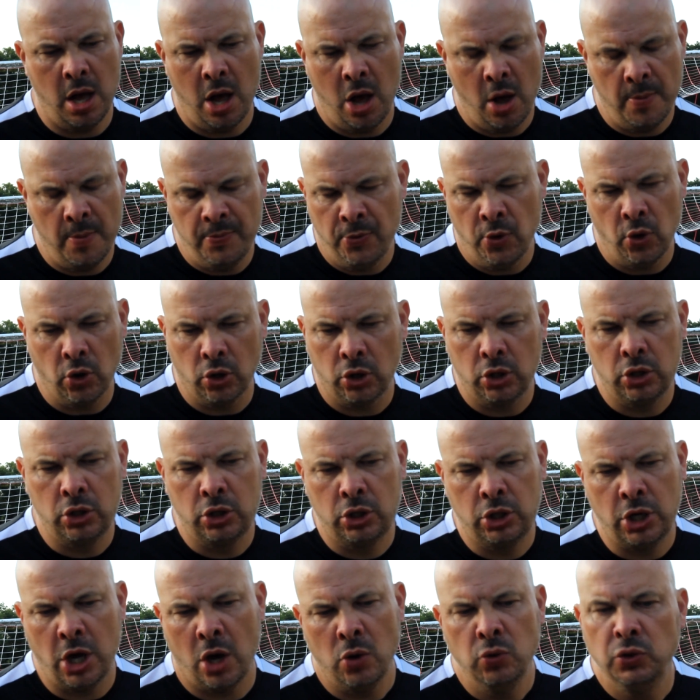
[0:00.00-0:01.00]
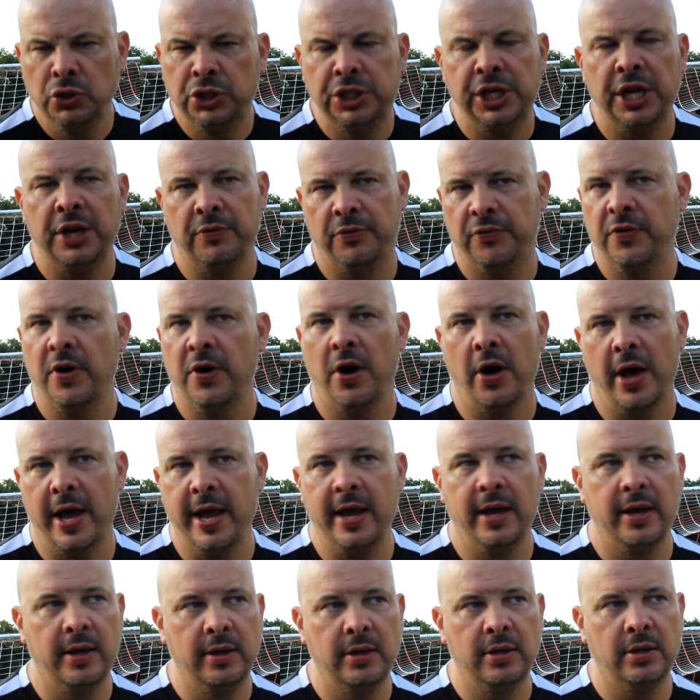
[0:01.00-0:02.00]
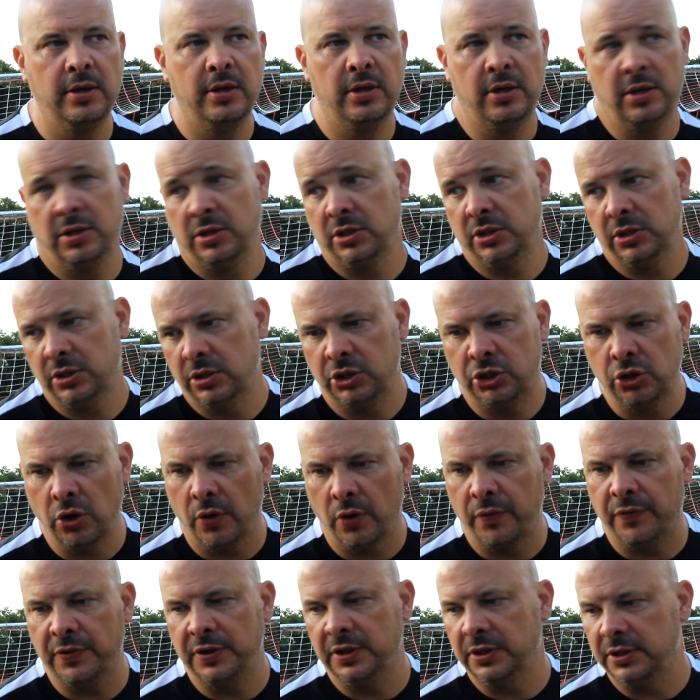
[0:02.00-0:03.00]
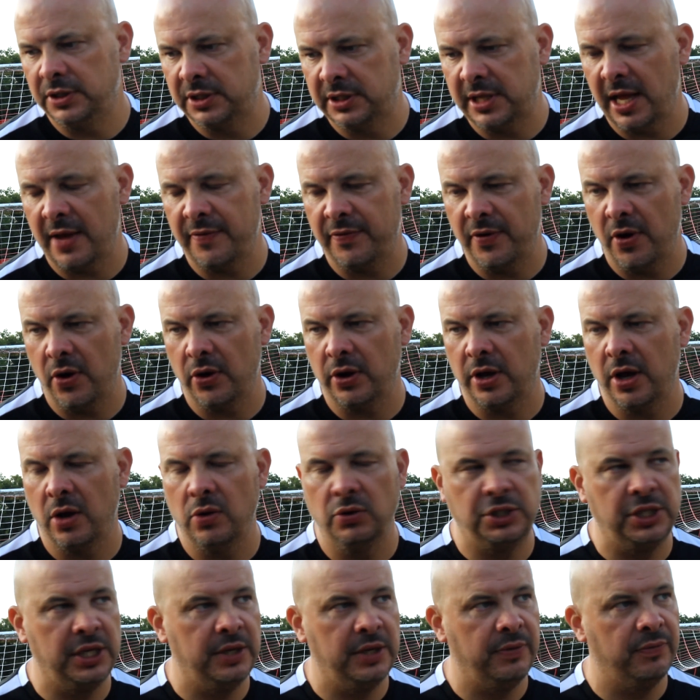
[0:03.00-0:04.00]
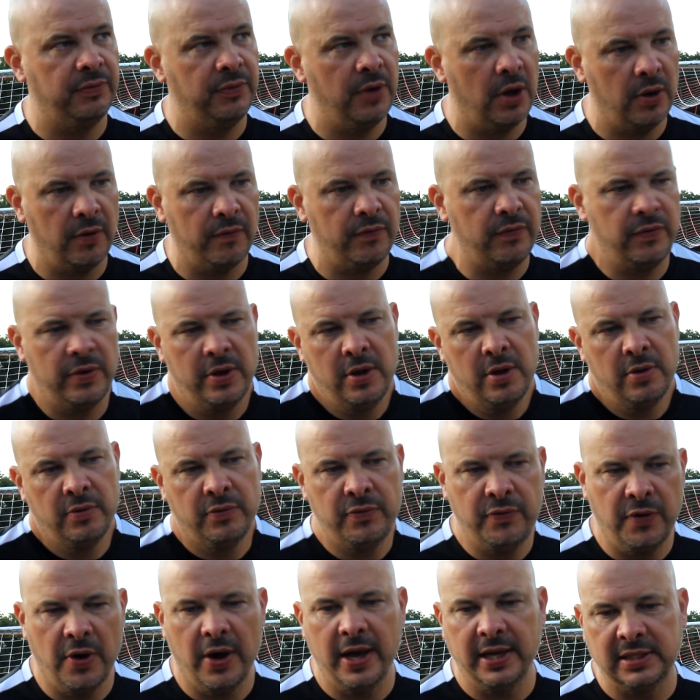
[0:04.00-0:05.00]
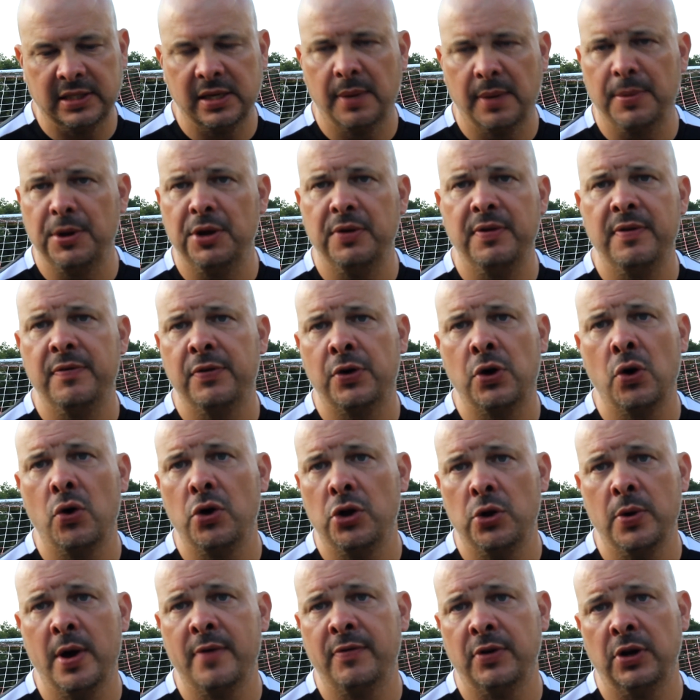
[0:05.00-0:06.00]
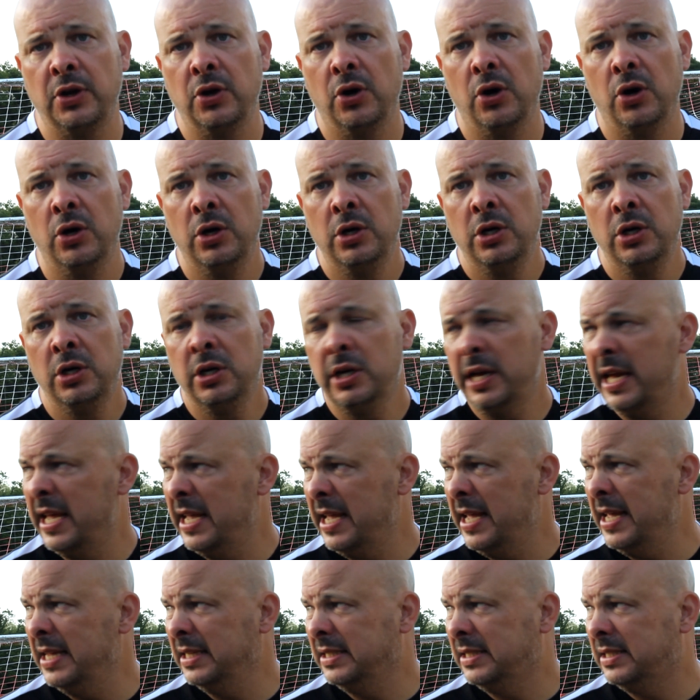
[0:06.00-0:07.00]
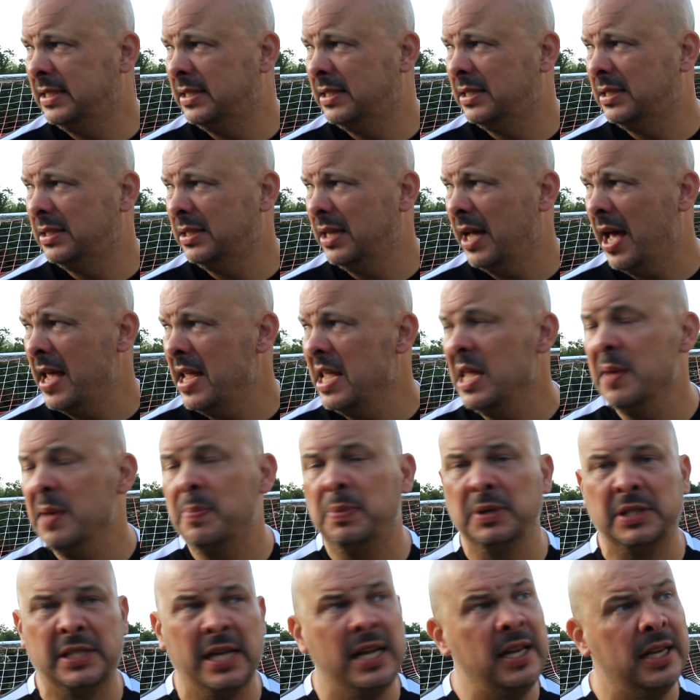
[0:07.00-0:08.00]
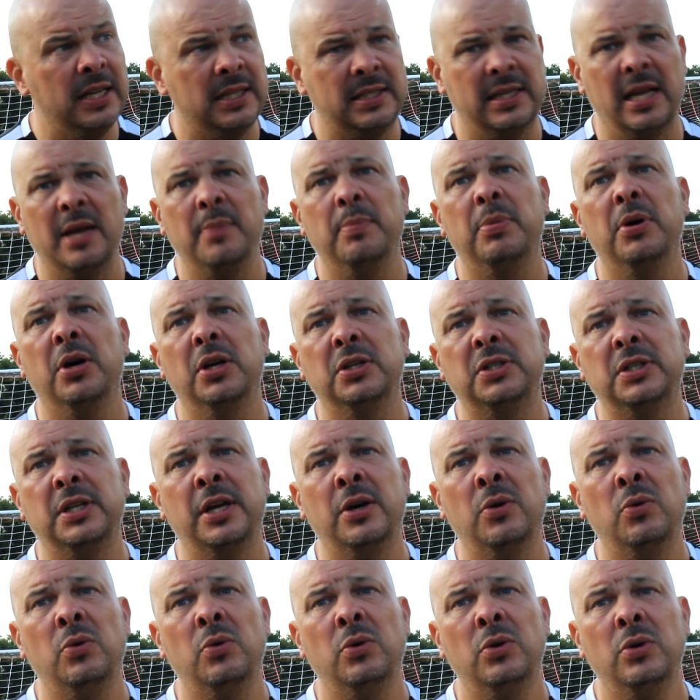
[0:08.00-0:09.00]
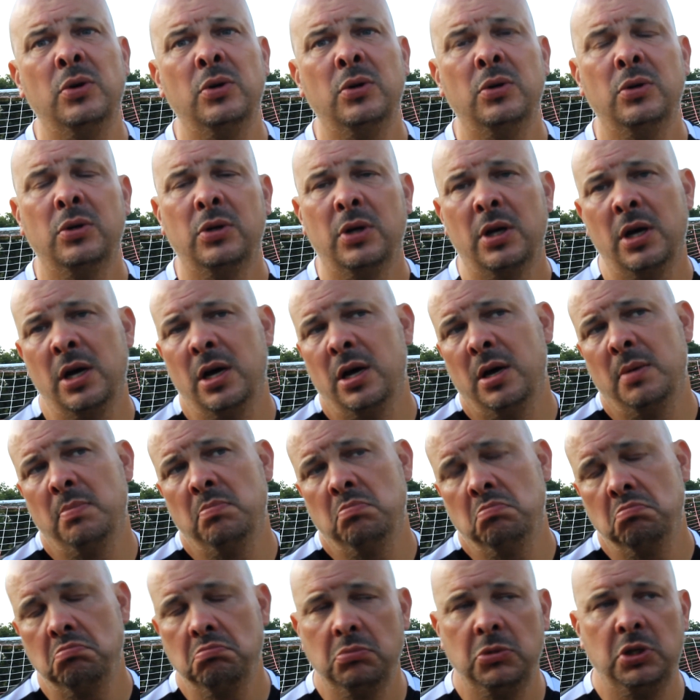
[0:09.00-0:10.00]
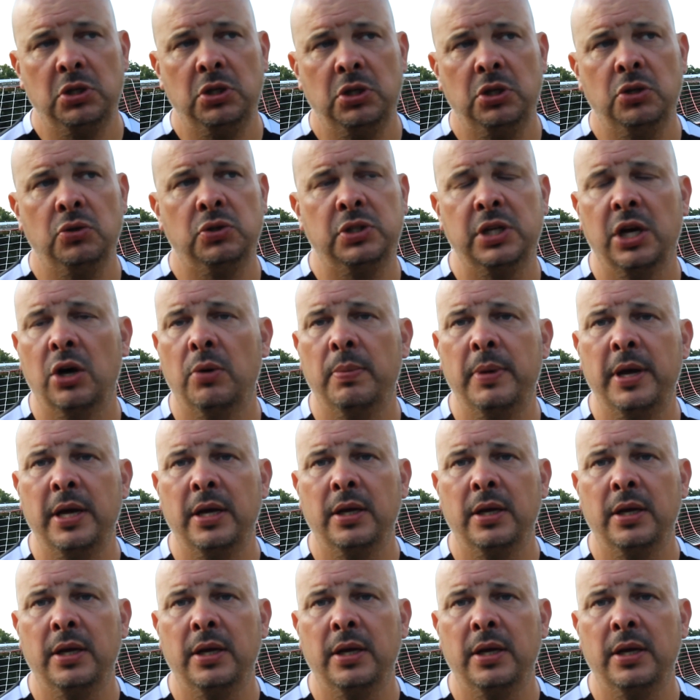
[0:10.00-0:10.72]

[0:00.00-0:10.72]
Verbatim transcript: I'm not coaching fight. Joff and Steph aren't coaching Fight something you've got you haven't got. It, it's 80% the same personnel. Well, um, yeah, but me. you